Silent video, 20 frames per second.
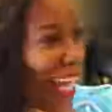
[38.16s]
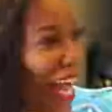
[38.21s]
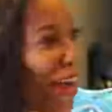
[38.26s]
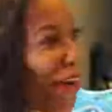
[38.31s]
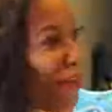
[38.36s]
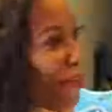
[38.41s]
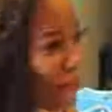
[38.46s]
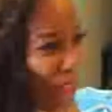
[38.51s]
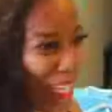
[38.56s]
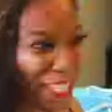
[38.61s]

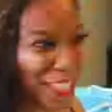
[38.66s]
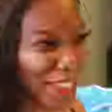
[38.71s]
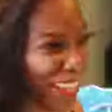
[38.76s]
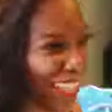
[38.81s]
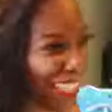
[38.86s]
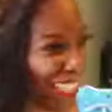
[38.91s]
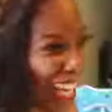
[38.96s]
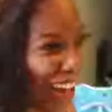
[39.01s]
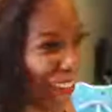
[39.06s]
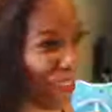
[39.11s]
yeah, it's
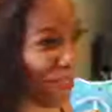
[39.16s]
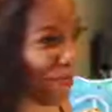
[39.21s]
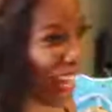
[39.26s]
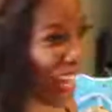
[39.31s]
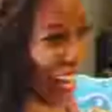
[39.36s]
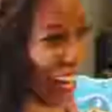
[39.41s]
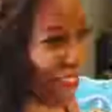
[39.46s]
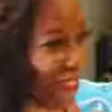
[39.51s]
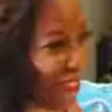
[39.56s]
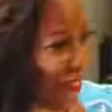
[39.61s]
crazy how we
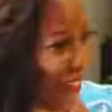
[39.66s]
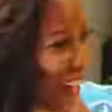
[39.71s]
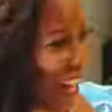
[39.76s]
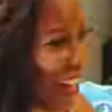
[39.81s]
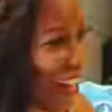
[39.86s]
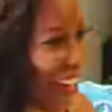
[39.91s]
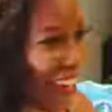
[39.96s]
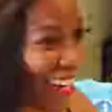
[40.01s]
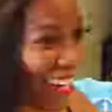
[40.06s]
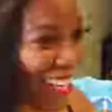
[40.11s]
met. We
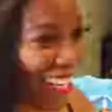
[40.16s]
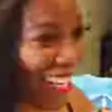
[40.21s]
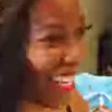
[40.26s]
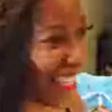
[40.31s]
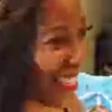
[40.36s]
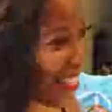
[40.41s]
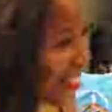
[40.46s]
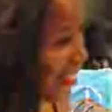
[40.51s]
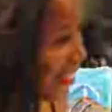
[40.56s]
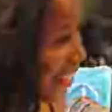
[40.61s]
met on
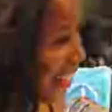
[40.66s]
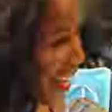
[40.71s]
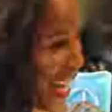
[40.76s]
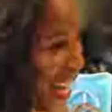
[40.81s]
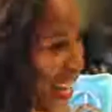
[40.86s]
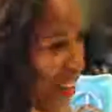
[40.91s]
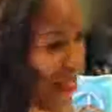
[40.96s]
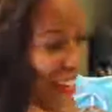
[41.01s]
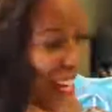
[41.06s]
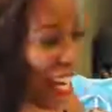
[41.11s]

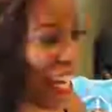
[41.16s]
Instagram.